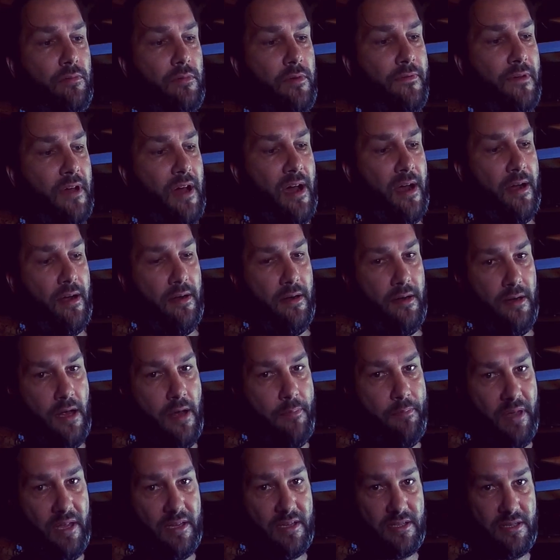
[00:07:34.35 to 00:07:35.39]
We've got a
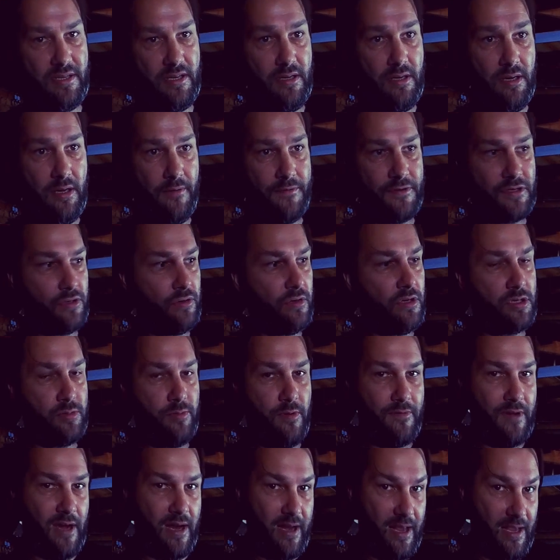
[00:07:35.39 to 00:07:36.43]
piston of sorts,
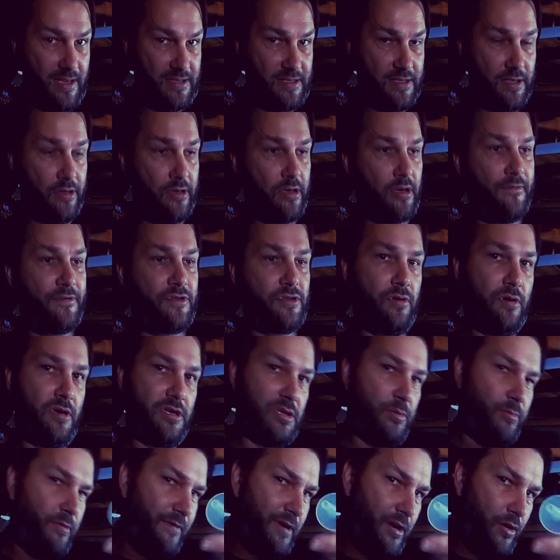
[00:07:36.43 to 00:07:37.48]
we've got a cylinder of sorts,
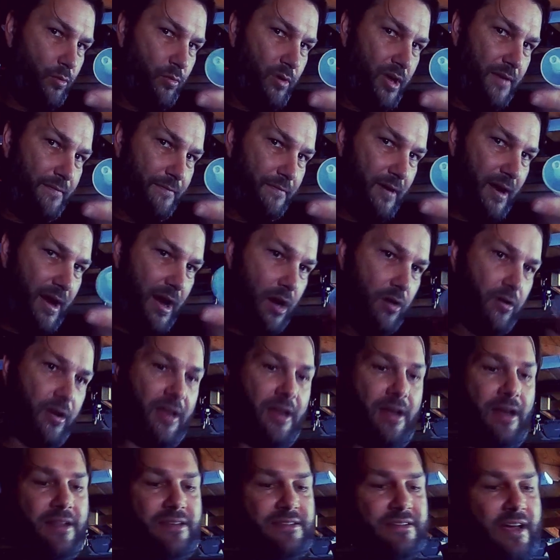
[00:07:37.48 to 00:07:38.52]
and we've got a way for air to
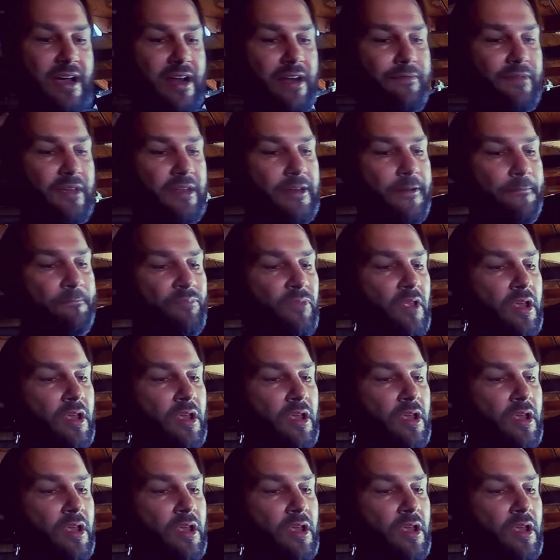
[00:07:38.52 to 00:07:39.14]
get inside of it.